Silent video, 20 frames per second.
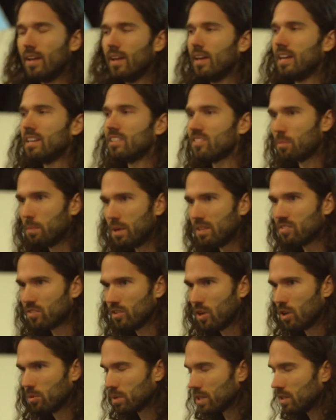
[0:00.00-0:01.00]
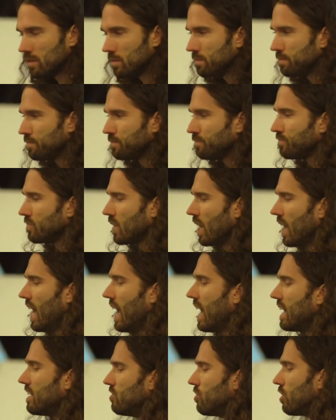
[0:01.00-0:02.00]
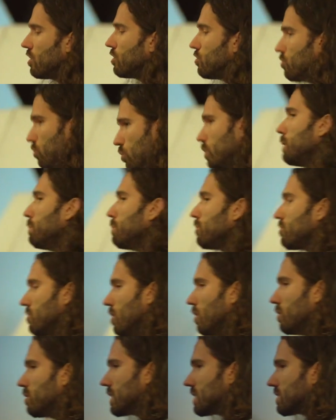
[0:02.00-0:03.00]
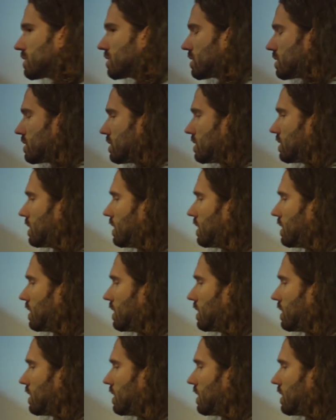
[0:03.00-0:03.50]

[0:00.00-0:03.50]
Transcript: And it's a misnomer. And the zookeepers know this.